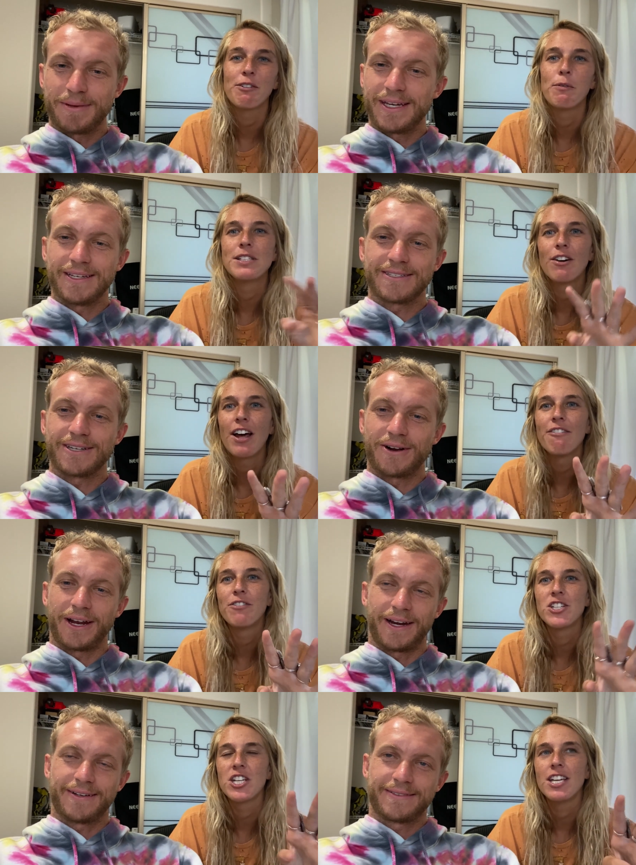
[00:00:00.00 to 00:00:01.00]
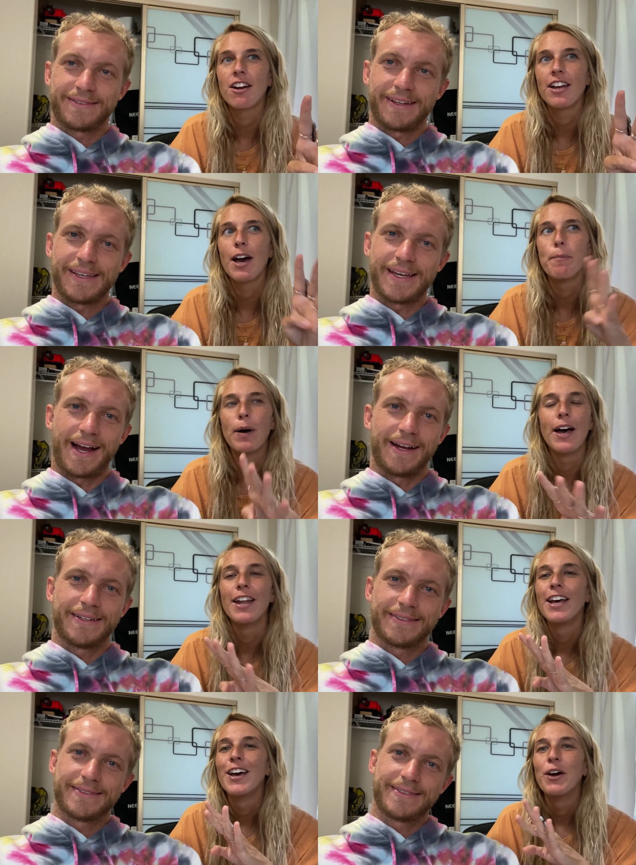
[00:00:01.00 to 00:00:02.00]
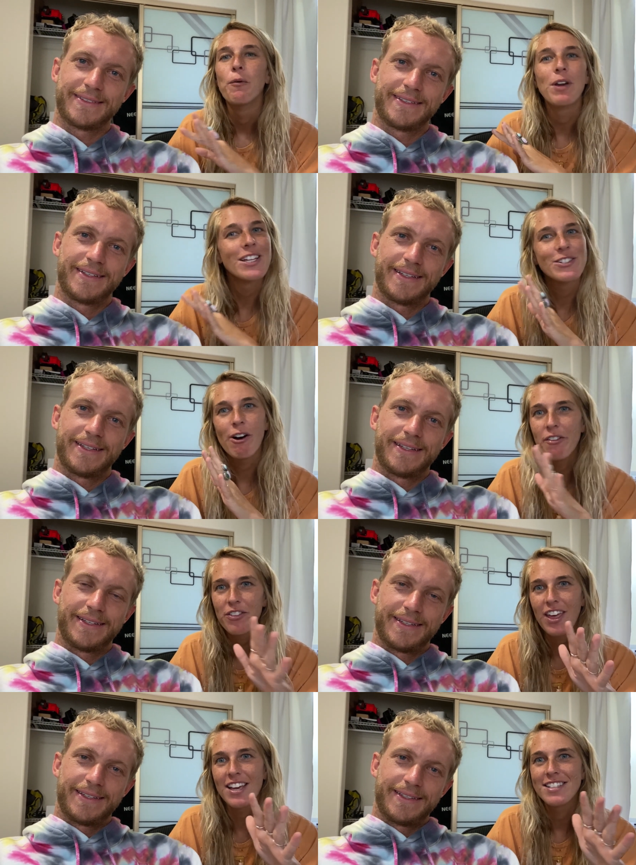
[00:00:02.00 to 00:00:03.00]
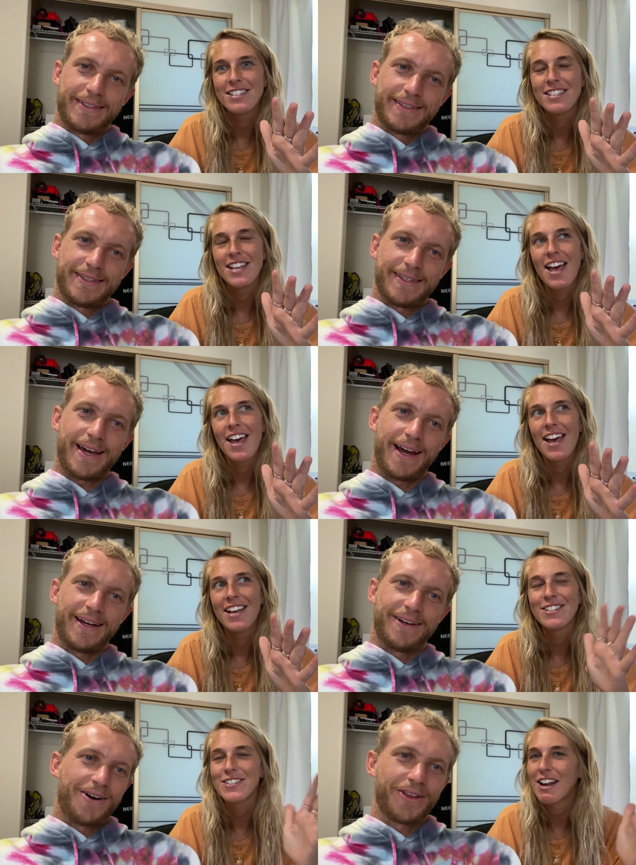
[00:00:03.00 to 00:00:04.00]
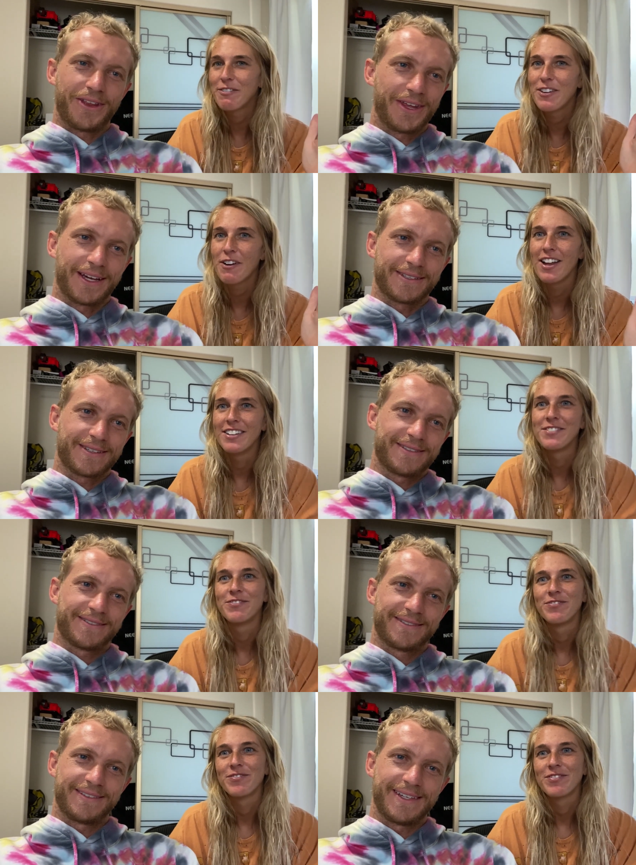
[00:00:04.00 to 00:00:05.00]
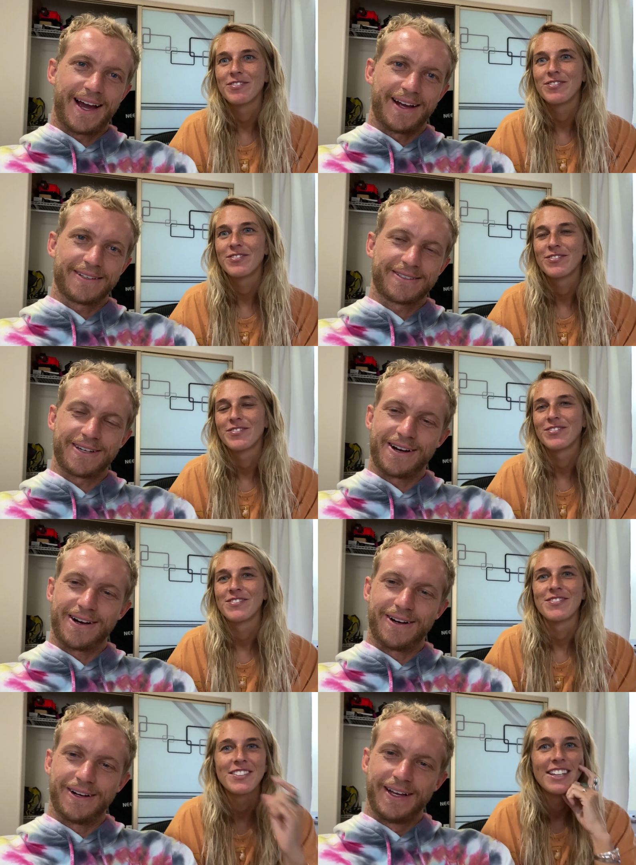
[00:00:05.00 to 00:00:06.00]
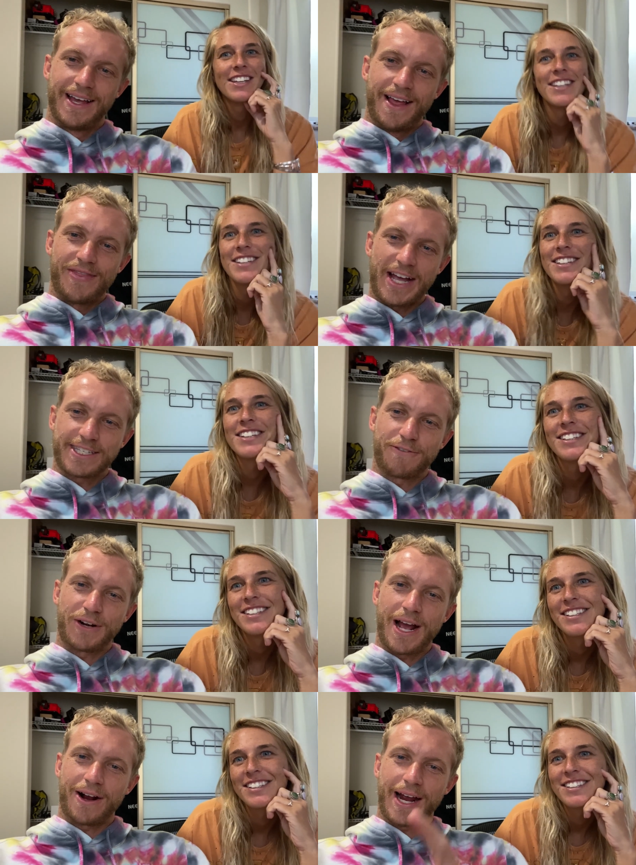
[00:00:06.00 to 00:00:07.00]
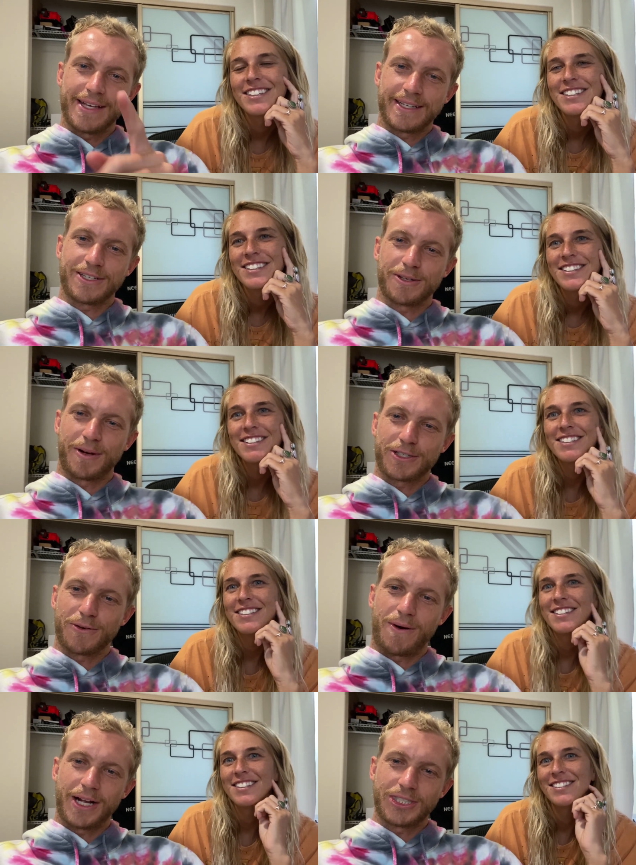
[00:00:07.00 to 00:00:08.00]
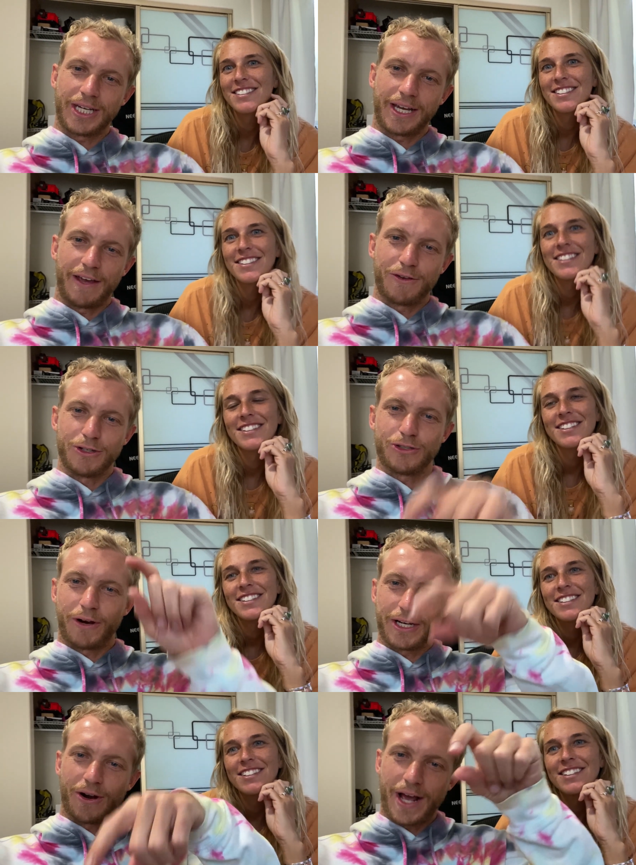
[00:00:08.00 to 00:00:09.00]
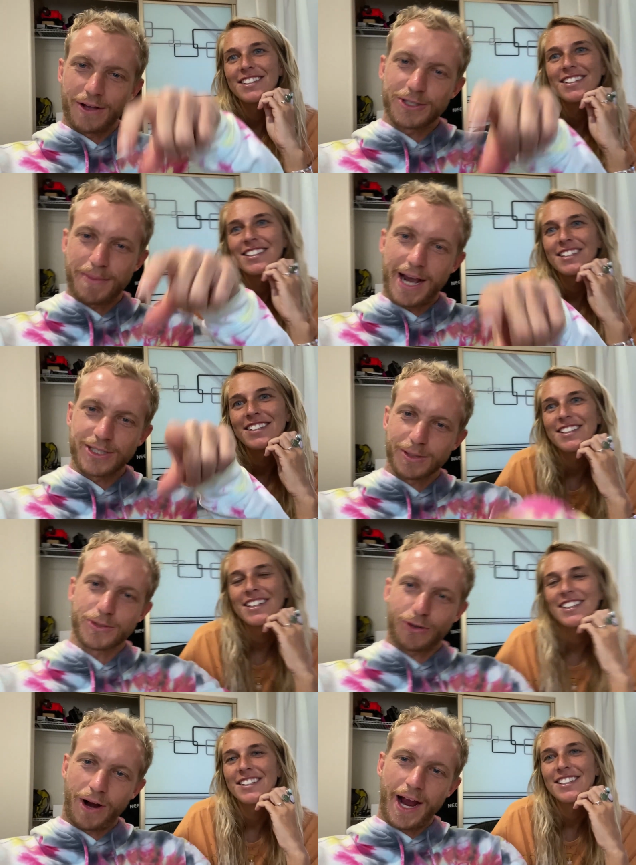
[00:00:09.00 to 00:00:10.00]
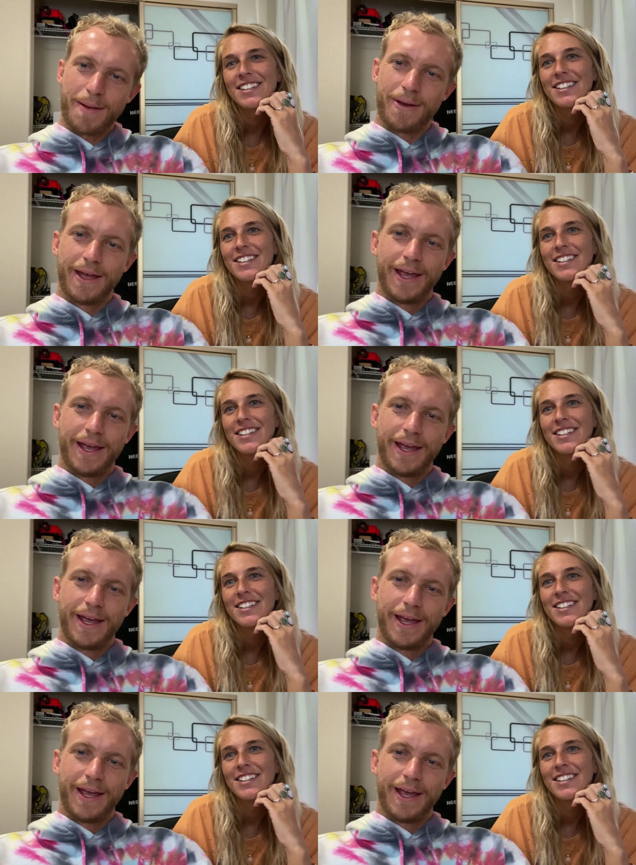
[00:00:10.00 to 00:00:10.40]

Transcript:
Speaker 1: be well, we don't so have good. fishing gear yet, yeah. but we can do all the things. Yeah, and so all that'll be things. fun.
Speaker 2: Yeah. So that's it for now, guys. Thanks so much for watching. If you enjoyed, go down, smash subscribe,